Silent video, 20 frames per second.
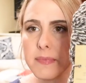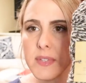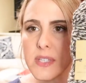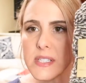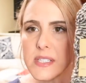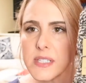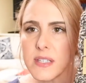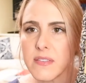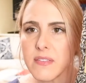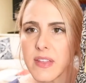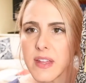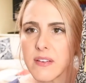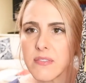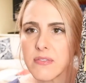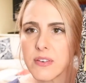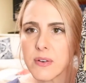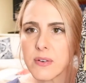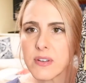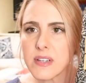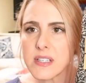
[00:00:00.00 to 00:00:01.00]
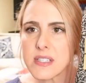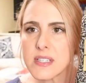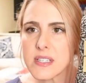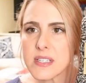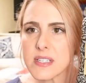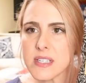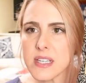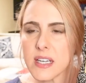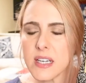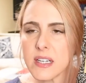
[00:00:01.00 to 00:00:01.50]
see if that
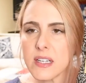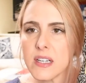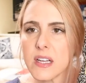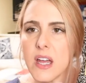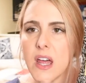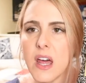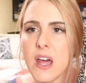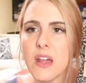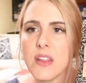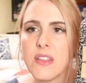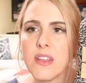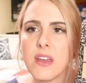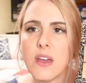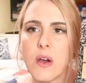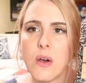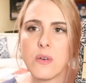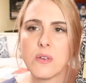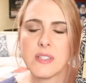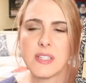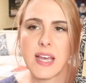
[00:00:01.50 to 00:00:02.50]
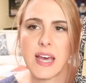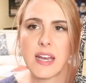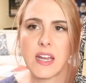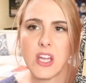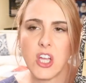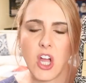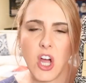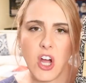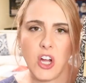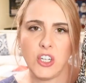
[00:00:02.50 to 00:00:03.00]
focuses here, the Ozetta
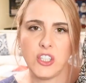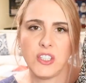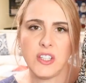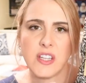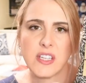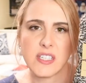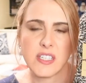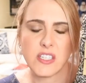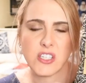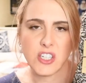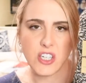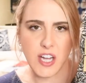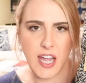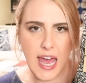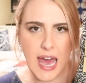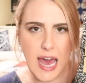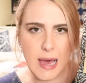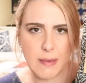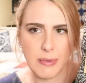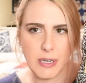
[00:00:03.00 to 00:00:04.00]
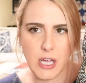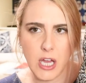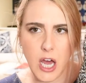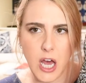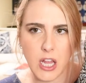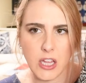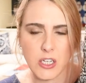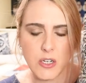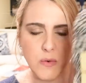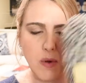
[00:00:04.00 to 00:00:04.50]
yarn. This is her cabin
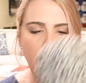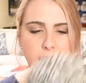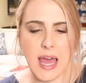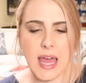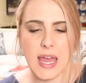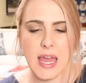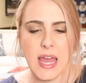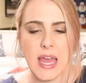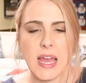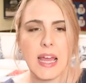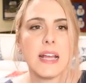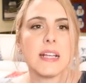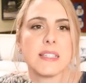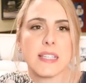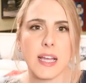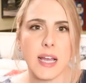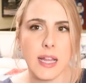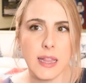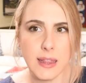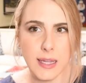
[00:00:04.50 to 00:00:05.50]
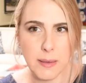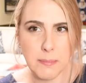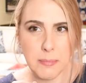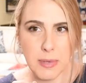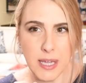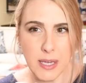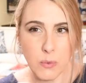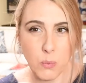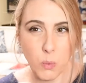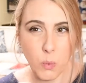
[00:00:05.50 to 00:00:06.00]
colorway. It's a
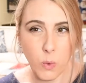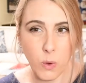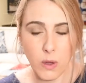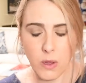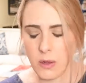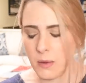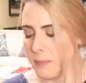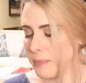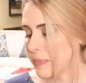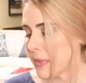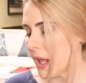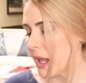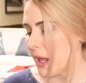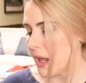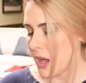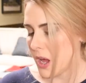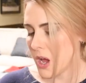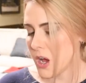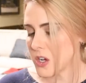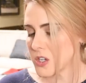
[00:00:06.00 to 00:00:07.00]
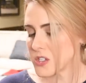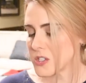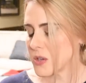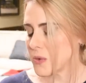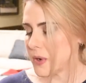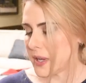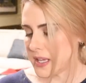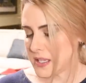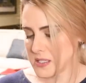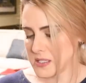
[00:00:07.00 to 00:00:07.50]
Colombian wool,
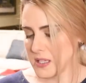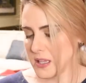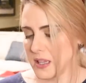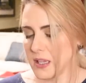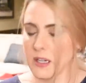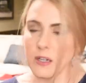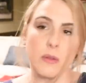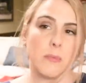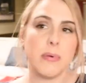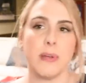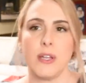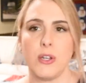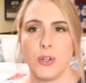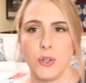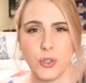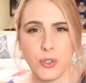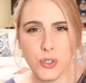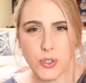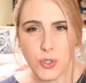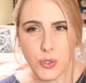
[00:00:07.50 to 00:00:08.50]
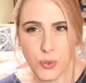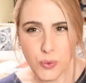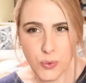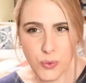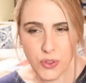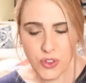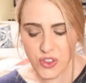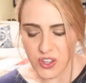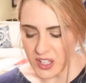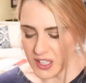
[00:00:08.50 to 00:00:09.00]
so it's a little bit
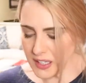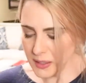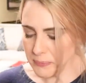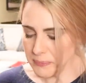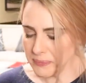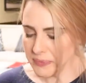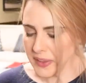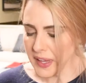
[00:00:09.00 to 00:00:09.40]
toothy,